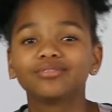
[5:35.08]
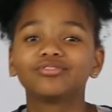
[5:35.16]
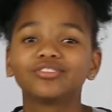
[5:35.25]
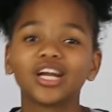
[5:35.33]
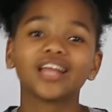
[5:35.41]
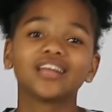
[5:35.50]

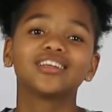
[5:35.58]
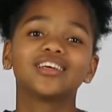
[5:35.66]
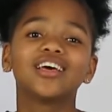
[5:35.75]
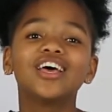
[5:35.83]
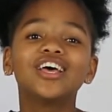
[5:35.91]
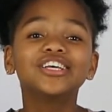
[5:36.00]
friend.
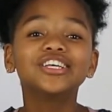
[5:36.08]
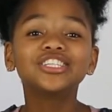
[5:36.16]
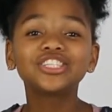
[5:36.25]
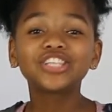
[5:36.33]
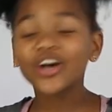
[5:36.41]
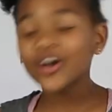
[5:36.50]

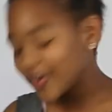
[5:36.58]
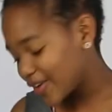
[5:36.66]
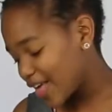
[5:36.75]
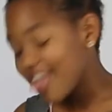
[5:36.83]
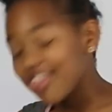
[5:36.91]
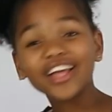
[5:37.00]
So
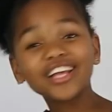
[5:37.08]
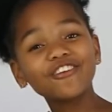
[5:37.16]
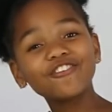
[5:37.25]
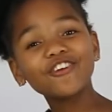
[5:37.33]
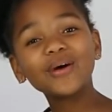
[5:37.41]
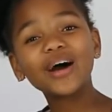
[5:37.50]
thank you
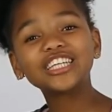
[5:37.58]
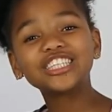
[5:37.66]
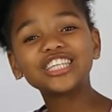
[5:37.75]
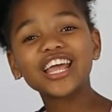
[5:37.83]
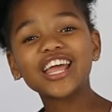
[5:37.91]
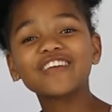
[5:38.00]
for
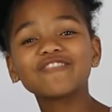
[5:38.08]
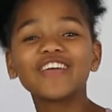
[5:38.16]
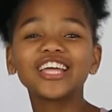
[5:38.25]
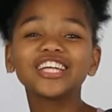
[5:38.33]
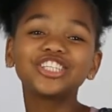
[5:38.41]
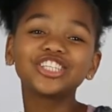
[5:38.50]
watching.
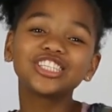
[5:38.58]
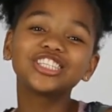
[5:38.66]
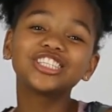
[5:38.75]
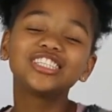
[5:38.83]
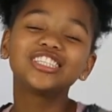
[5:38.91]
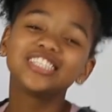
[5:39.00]
Make sure to
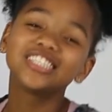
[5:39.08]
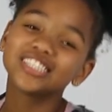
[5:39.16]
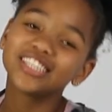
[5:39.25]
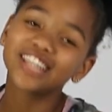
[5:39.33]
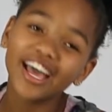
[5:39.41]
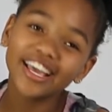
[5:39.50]

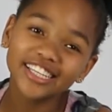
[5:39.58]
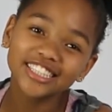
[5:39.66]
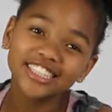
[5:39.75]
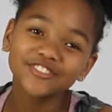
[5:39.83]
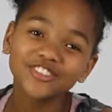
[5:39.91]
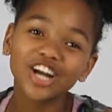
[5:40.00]
like and
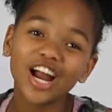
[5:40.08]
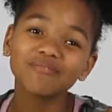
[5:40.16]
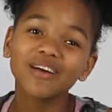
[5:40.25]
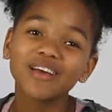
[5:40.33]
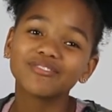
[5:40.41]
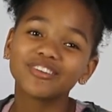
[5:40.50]
subscribe
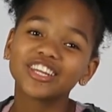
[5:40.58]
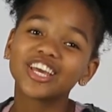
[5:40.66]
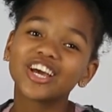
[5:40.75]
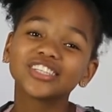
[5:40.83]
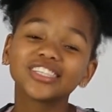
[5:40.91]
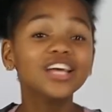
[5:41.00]
my
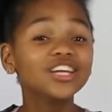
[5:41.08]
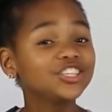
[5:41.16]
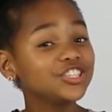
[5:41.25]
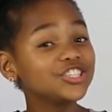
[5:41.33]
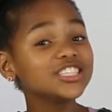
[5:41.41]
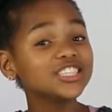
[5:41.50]
videos.
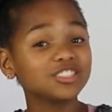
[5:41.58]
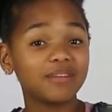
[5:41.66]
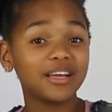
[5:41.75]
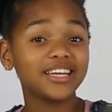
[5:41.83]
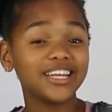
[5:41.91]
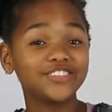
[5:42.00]
Tune into my
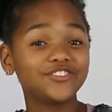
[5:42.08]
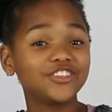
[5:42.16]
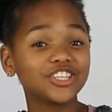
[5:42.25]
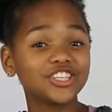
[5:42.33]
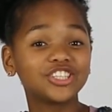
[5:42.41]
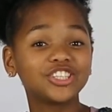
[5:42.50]
next
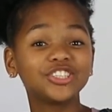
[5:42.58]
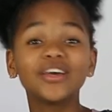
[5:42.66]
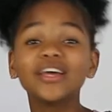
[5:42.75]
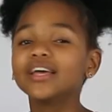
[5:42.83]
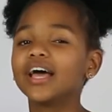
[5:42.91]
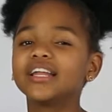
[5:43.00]
videos too,
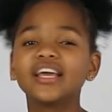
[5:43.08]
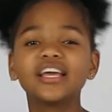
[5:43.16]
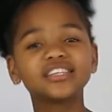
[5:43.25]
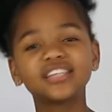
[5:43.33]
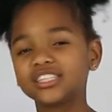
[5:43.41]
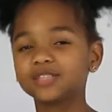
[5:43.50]
and hit
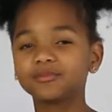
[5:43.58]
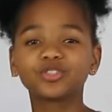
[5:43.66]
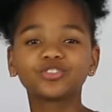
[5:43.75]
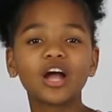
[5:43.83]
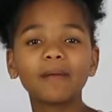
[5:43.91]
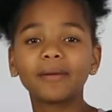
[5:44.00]
that
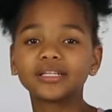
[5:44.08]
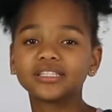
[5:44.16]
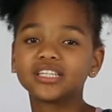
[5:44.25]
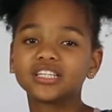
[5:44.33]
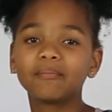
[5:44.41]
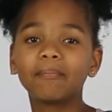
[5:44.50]
subscribe button
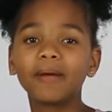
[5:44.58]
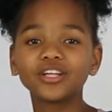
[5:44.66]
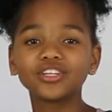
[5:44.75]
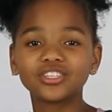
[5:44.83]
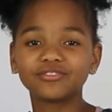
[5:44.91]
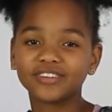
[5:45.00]
and the bell
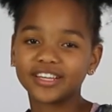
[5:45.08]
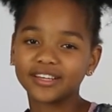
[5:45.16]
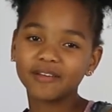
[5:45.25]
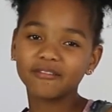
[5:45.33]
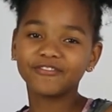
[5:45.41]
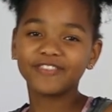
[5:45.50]

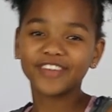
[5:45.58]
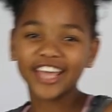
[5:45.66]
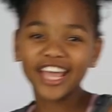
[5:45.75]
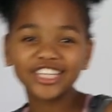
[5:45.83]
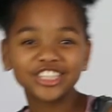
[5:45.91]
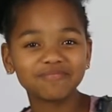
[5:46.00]

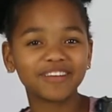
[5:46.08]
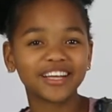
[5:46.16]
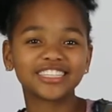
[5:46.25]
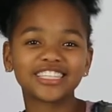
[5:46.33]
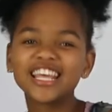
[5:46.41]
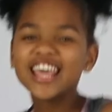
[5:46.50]
notification
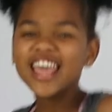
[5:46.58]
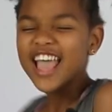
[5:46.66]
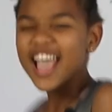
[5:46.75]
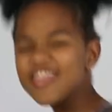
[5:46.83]
button in